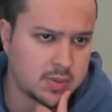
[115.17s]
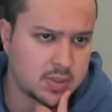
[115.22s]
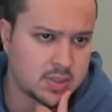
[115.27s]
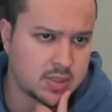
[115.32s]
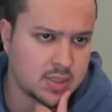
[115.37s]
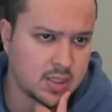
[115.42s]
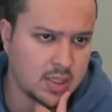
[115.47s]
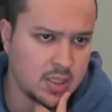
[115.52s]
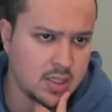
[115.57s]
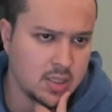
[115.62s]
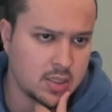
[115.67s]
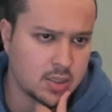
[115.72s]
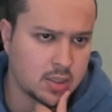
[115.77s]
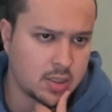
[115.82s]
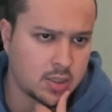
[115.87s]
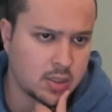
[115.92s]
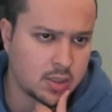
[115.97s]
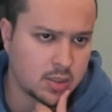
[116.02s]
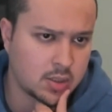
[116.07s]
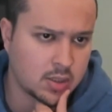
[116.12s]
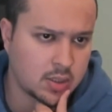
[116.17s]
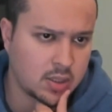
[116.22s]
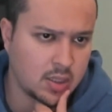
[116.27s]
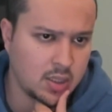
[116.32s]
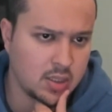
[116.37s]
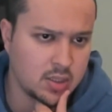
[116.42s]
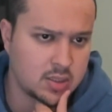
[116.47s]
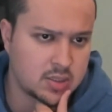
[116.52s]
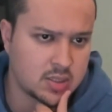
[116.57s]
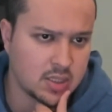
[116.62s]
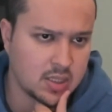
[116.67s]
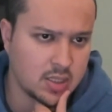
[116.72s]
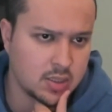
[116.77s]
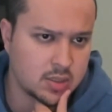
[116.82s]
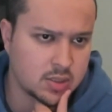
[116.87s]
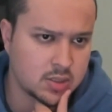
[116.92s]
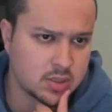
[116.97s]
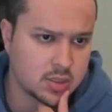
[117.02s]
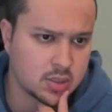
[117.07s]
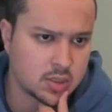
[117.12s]
Take, king
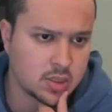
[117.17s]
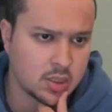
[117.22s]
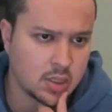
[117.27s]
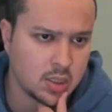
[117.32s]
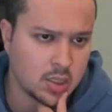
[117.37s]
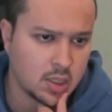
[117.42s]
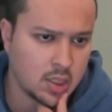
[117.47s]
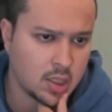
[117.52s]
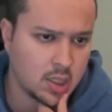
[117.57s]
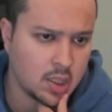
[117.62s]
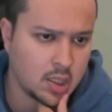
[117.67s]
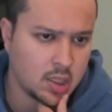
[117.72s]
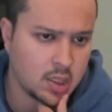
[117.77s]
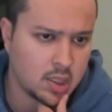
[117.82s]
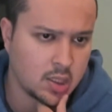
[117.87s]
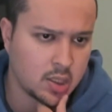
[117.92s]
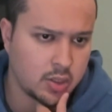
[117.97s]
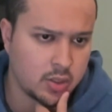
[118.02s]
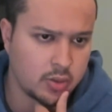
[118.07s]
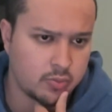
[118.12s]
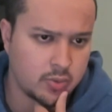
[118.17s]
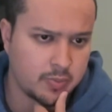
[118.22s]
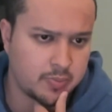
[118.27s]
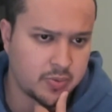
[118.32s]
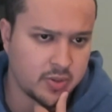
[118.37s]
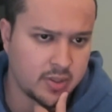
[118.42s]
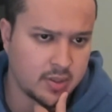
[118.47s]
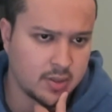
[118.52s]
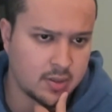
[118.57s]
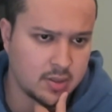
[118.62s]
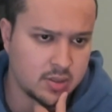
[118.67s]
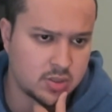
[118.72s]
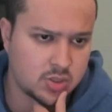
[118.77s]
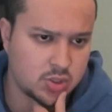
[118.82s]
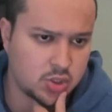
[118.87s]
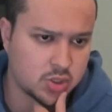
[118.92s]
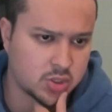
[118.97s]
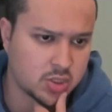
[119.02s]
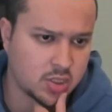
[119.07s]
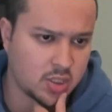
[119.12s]
takes, and we play this,
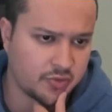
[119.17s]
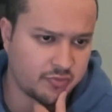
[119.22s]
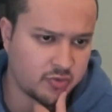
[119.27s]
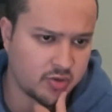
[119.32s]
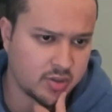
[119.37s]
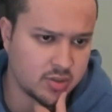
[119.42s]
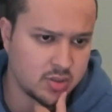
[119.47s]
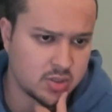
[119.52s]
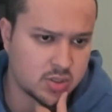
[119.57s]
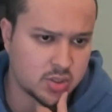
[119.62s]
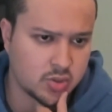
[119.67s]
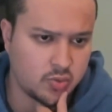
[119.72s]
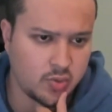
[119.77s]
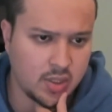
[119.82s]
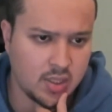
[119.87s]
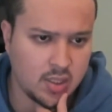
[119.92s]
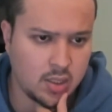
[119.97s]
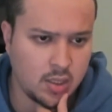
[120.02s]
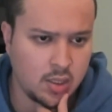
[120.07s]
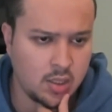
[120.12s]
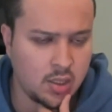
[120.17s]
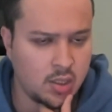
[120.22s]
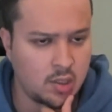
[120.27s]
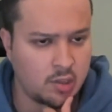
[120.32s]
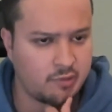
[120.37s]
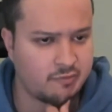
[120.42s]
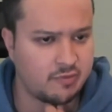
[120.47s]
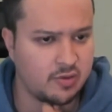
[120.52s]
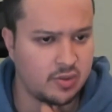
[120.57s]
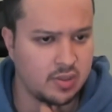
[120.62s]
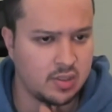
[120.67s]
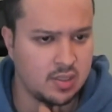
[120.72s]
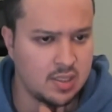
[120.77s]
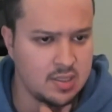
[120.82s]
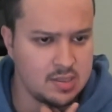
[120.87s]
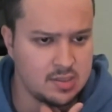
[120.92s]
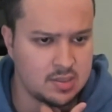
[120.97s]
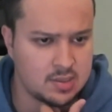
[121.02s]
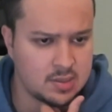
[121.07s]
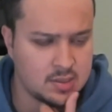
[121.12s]
just covering the square for the
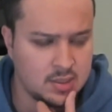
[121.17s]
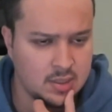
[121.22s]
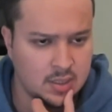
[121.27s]
knight.